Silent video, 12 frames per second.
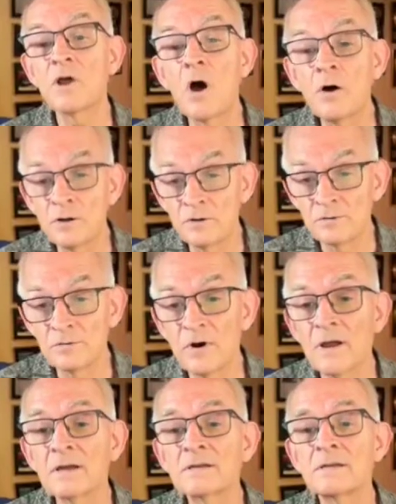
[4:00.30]
audio
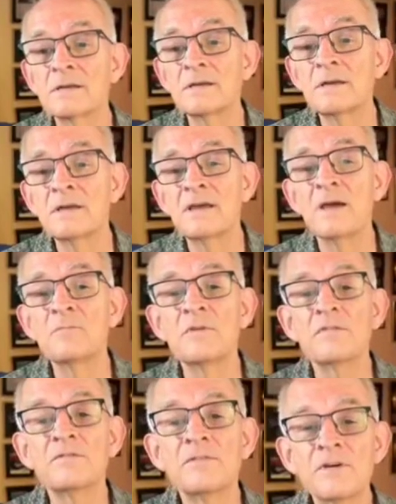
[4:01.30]
tracks, and
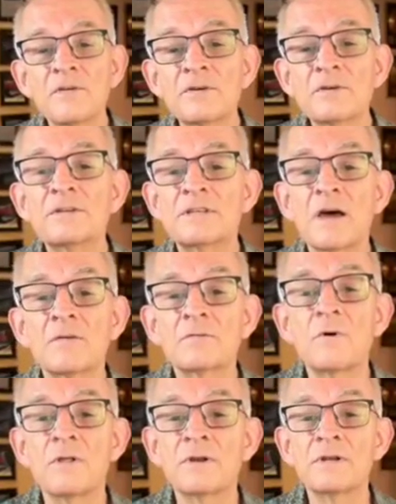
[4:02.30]
with very good sound
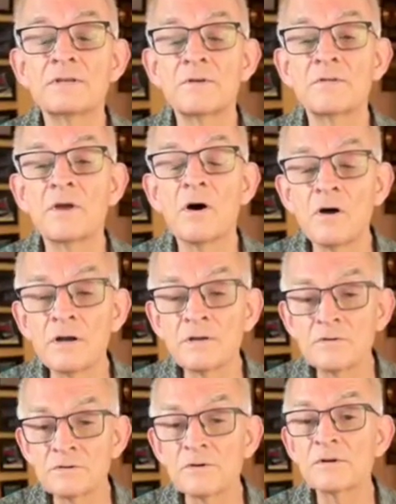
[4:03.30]
quality. So the
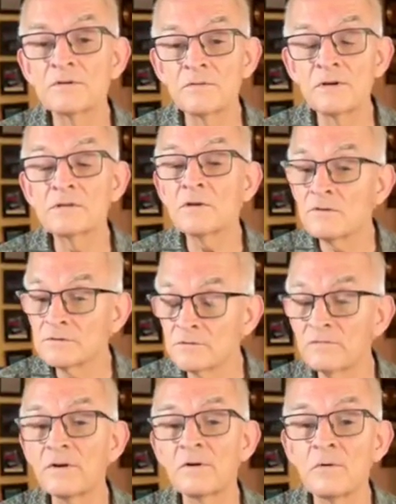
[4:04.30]
audio circuitry is
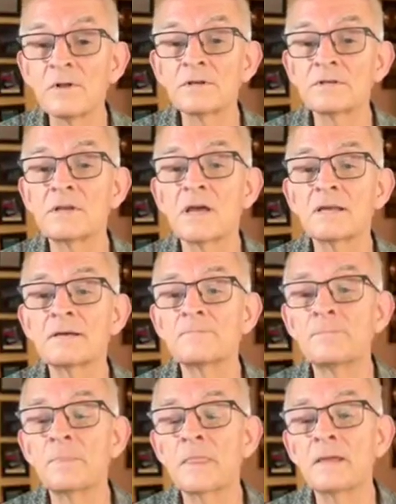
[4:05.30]
also very well designed.
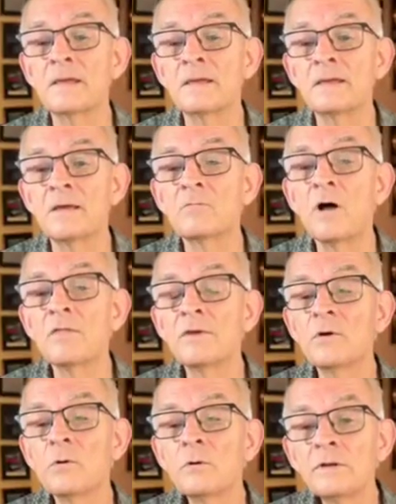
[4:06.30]
And while
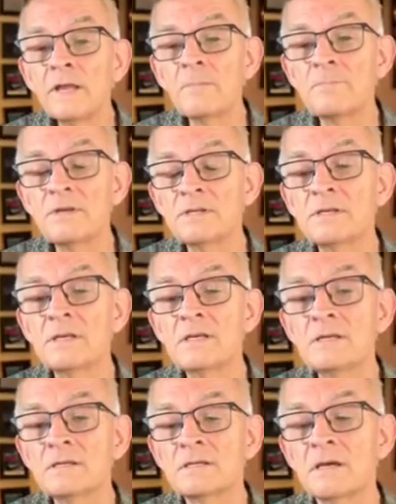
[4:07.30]
the old
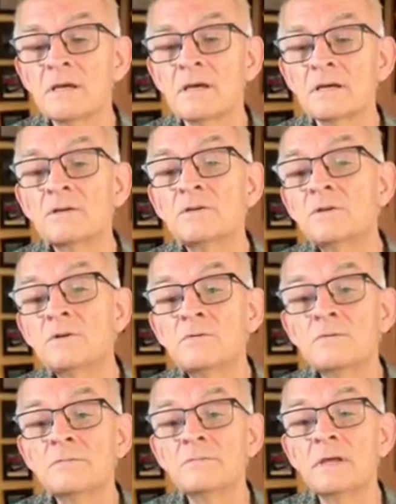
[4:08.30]
MPCs could
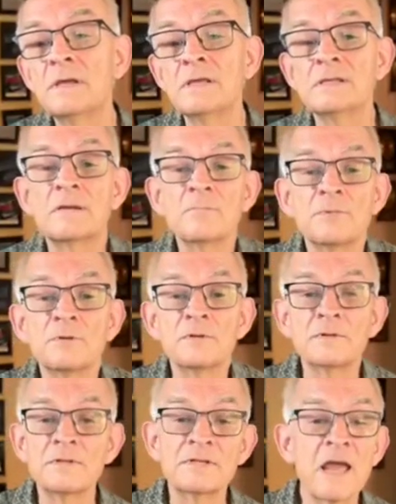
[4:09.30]
tune
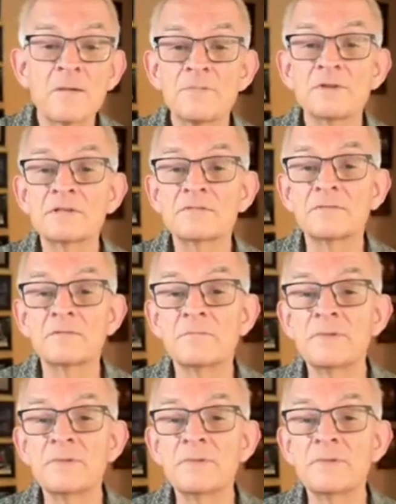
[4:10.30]
simple samples for